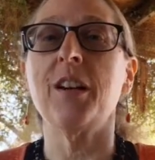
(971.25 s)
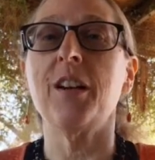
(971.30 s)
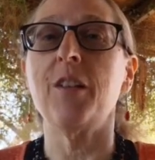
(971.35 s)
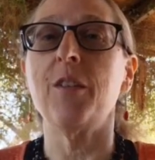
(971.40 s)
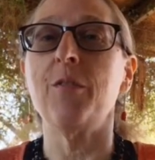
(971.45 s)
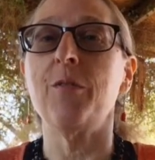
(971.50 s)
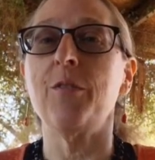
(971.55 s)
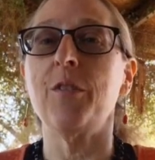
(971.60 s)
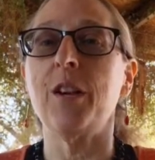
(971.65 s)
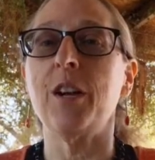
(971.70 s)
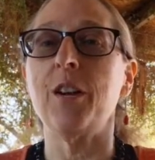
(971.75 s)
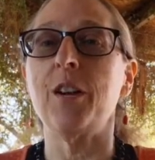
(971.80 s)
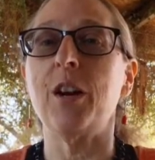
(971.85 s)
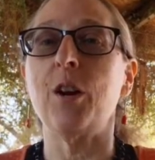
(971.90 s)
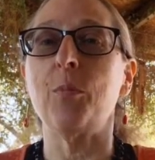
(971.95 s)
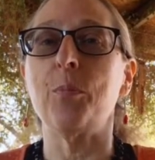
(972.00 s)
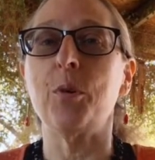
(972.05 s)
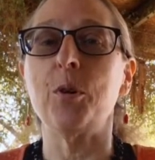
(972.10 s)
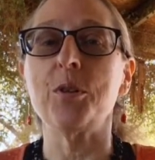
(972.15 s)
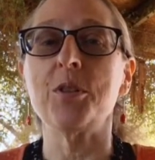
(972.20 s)
of
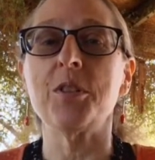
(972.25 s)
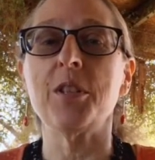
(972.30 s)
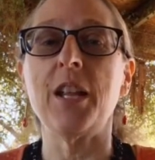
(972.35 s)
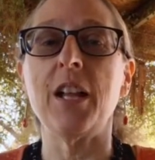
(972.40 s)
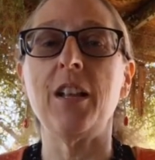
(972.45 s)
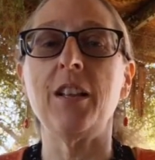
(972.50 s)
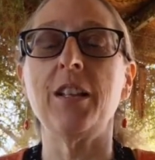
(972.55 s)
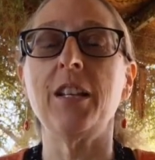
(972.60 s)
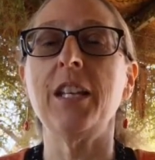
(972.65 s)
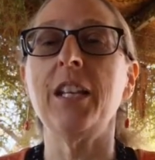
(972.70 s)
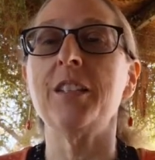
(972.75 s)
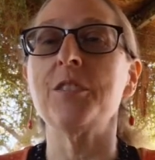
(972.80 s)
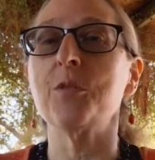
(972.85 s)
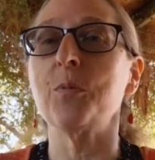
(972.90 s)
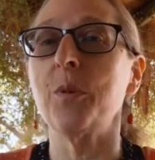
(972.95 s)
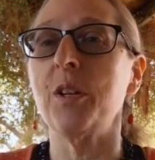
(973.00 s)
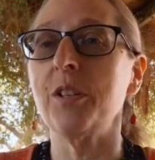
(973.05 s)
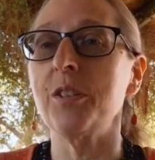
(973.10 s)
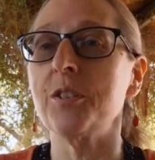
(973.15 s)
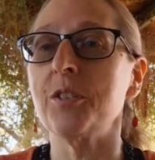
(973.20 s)
our personality as
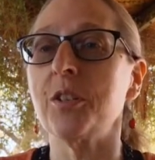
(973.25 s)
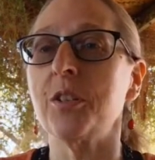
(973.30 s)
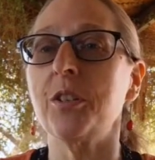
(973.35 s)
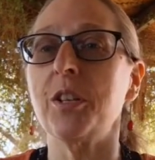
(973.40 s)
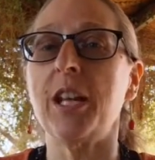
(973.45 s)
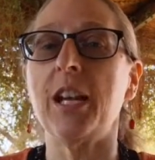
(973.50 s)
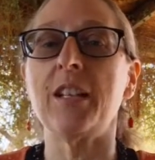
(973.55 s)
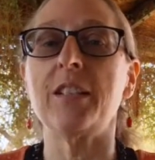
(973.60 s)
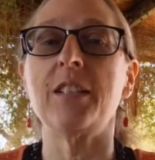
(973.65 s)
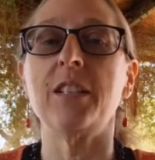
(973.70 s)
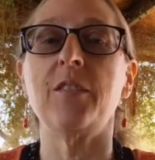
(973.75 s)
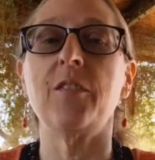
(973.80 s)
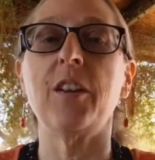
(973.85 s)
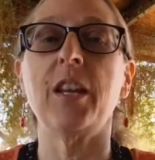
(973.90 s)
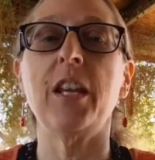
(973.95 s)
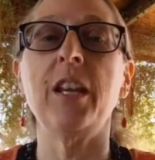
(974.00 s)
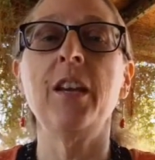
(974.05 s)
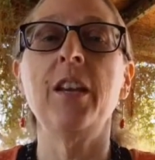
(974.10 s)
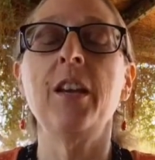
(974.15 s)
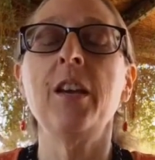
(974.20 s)
well as a good
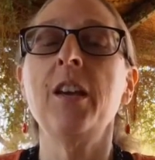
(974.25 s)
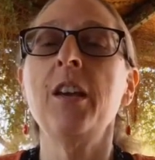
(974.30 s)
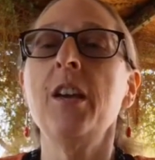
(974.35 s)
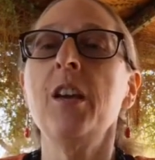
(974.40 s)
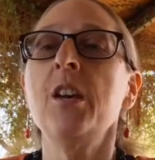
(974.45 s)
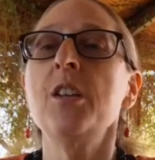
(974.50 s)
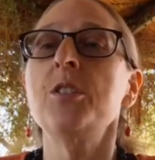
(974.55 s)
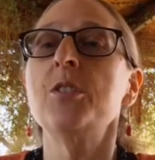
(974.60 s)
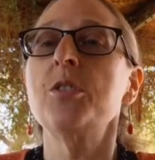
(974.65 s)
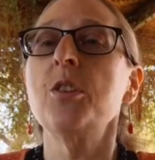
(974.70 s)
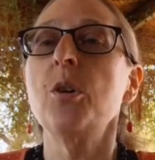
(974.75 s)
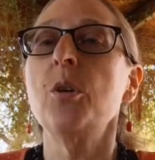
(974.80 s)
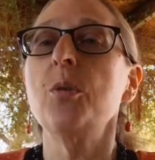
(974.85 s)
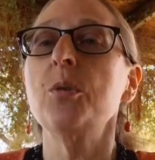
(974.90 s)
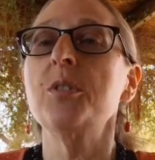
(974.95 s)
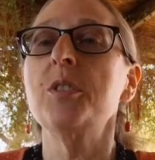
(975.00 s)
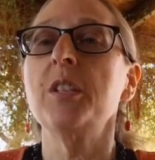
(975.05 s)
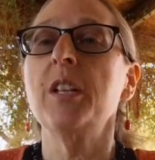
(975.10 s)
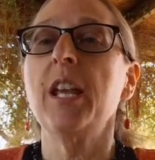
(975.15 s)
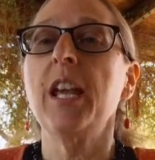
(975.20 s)
activity. So
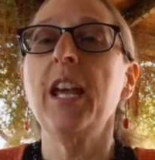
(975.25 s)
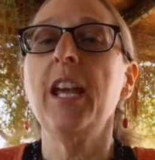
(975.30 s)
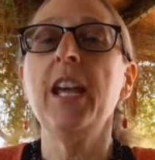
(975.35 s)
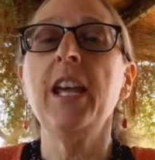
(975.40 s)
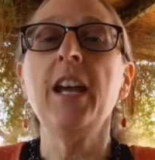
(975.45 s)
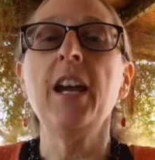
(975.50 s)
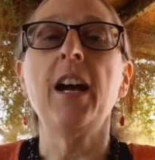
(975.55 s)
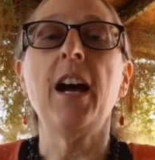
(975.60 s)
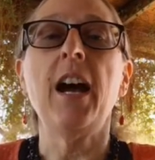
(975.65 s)
today